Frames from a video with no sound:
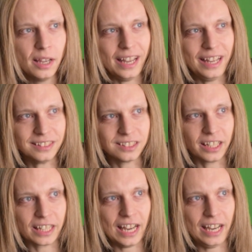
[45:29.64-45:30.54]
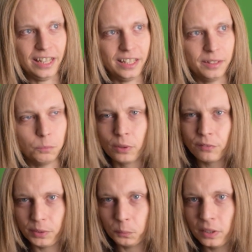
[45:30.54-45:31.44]
It's like a
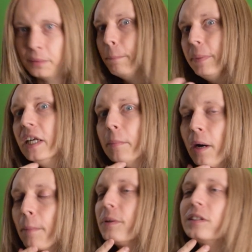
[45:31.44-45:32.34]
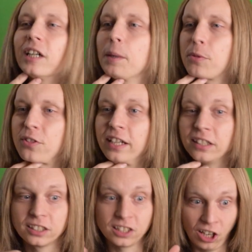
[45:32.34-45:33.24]
1v1 beat 'em up type thing,
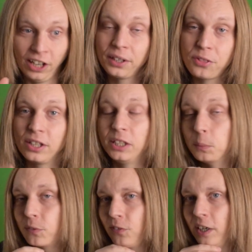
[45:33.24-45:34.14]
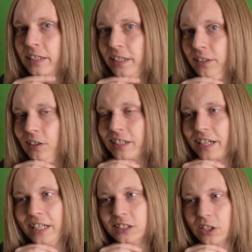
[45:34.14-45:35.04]
the kind of thing you would find in
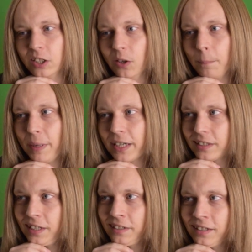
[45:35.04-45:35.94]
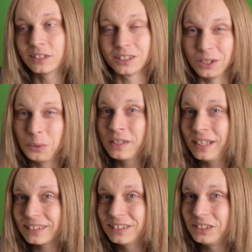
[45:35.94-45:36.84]
arcades a lot back then. So Golden
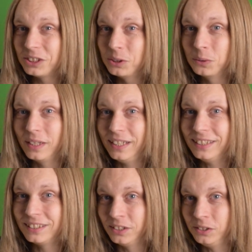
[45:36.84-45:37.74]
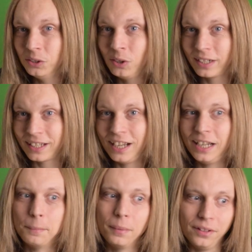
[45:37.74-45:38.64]
Axe The Duel is not a
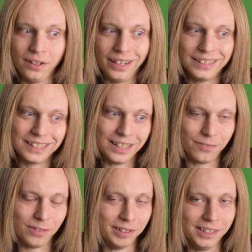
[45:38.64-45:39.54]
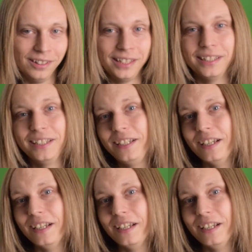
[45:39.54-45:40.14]
game that I take very lightly.